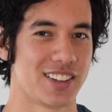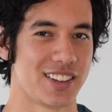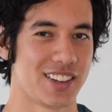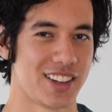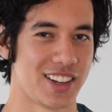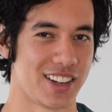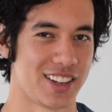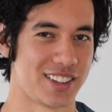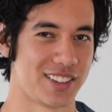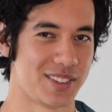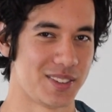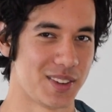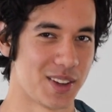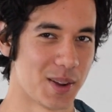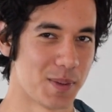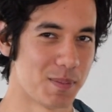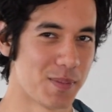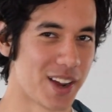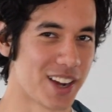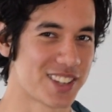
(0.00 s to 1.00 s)
it
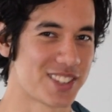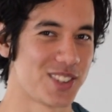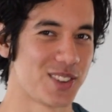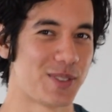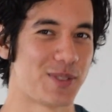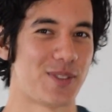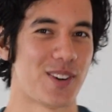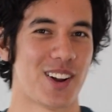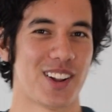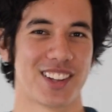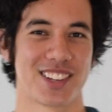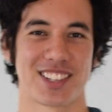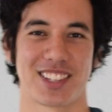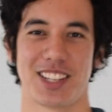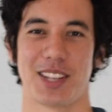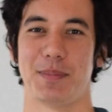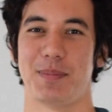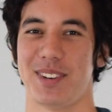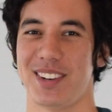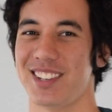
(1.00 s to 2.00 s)
it makes you fall
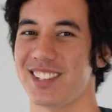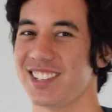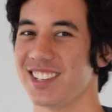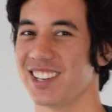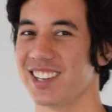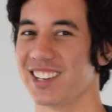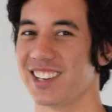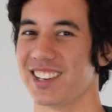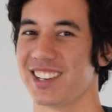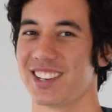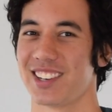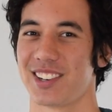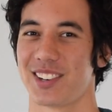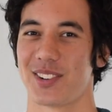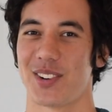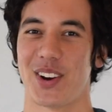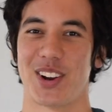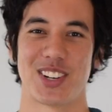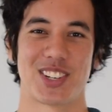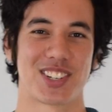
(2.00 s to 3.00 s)
asleep easier,
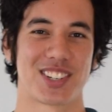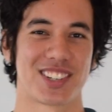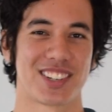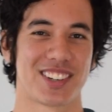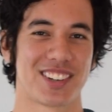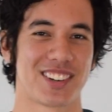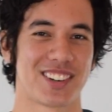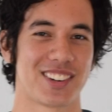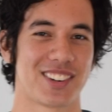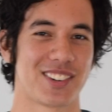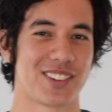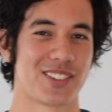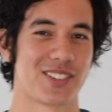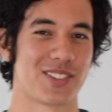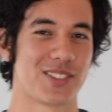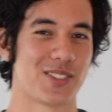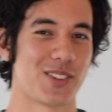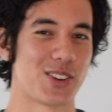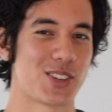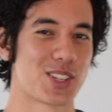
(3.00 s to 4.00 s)
which
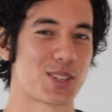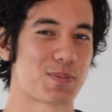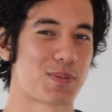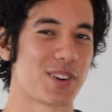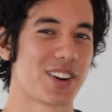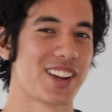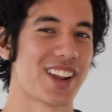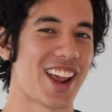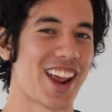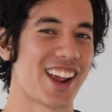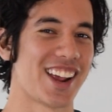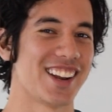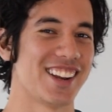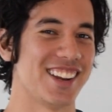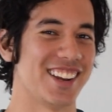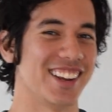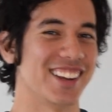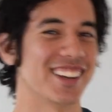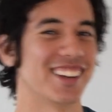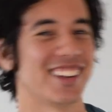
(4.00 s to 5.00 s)
which is pretty
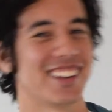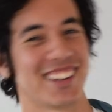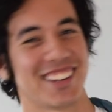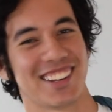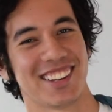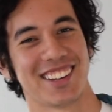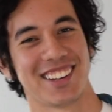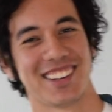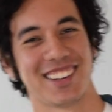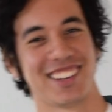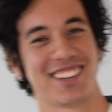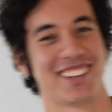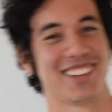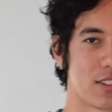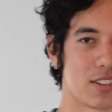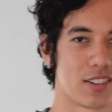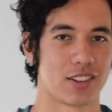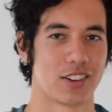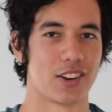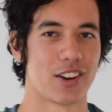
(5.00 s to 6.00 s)
handy.
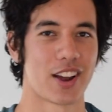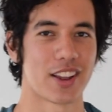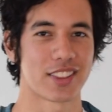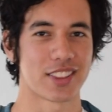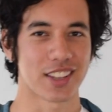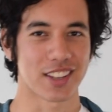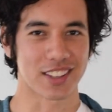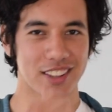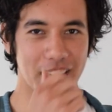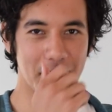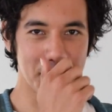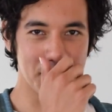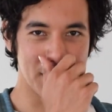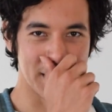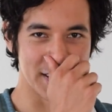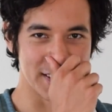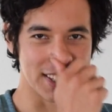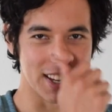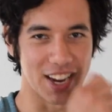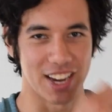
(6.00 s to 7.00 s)
You know, I think that
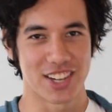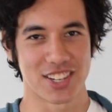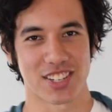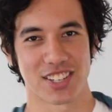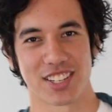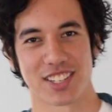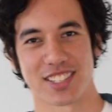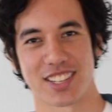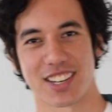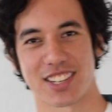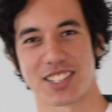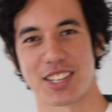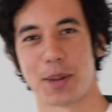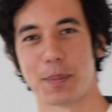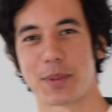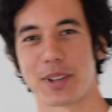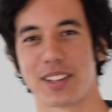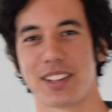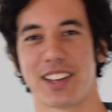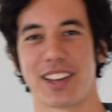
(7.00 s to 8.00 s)
meditation is like
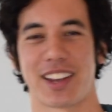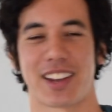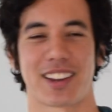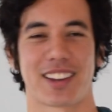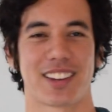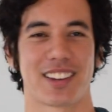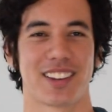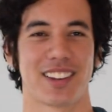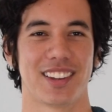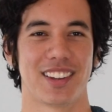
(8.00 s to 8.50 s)
something like